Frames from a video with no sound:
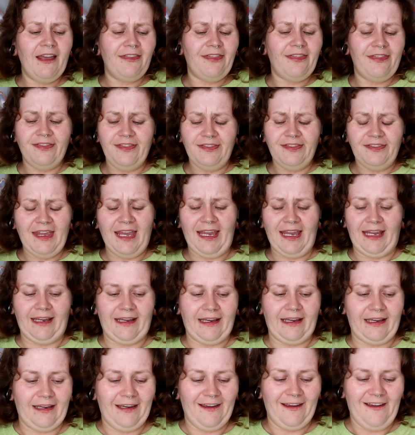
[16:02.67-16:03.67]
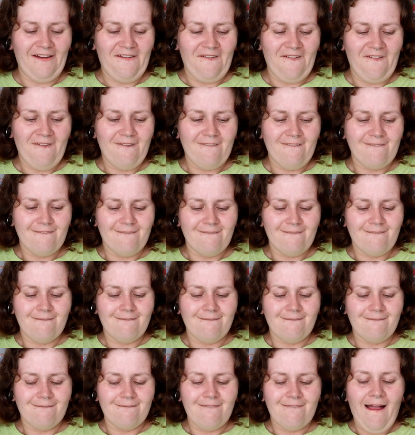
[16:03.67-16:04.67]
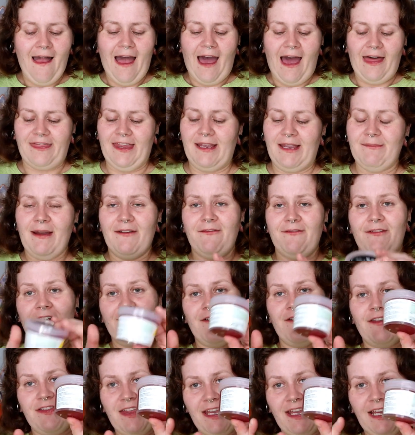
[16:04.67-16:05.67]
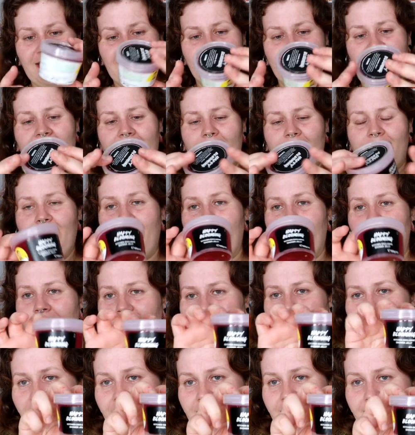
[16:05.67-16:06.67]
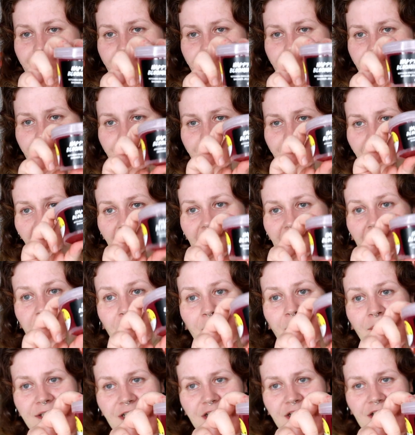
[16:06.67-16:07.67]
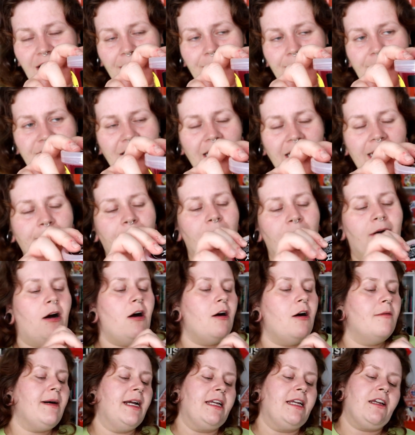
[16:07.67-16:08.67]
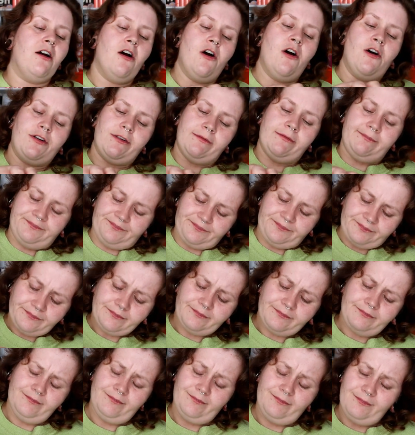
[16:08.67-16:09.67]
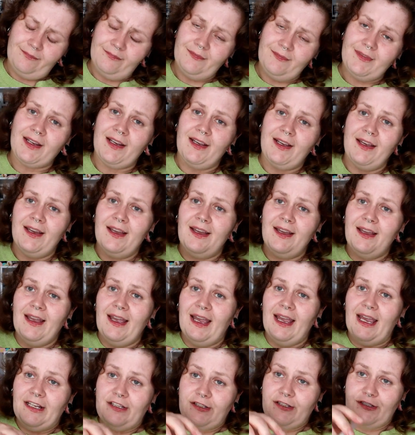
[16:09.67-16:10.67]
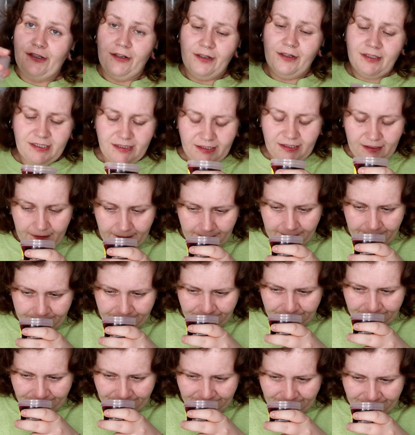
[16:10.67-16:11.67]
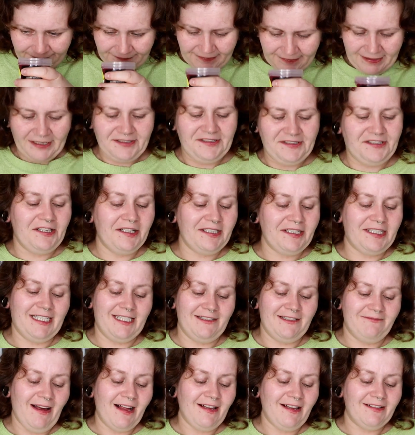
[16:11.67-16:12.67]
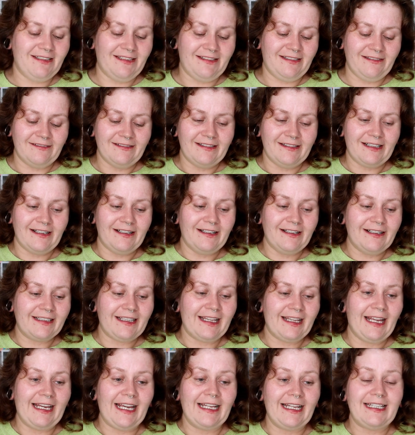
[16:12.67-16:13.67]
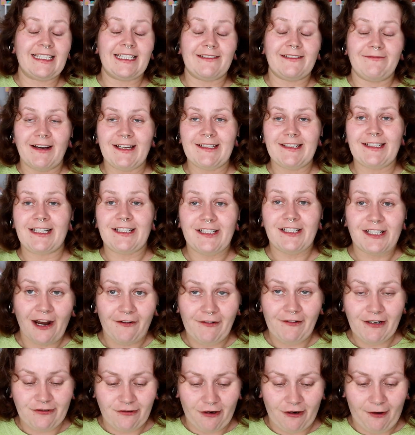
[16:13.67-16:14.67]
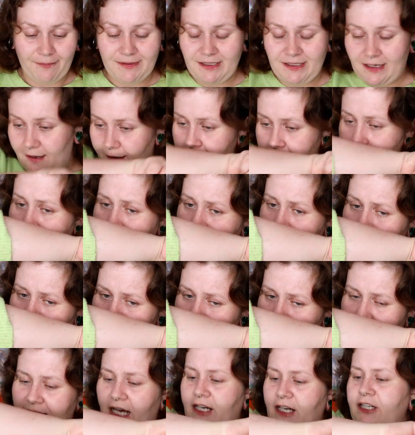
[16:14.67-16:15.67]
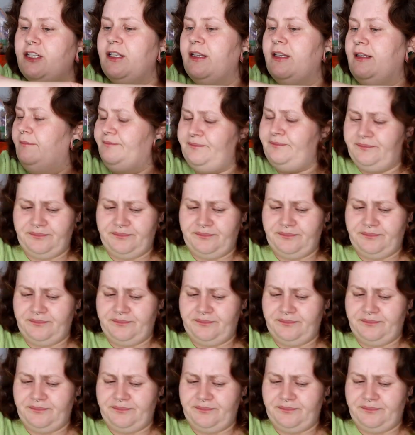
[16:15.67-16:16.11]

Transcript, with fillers: I think, I think my favourite thing is the Happy Blooming. And I know it's a shower jelly, but oh my God. It just, it just smells so good. Like it smells like cherry drops. That,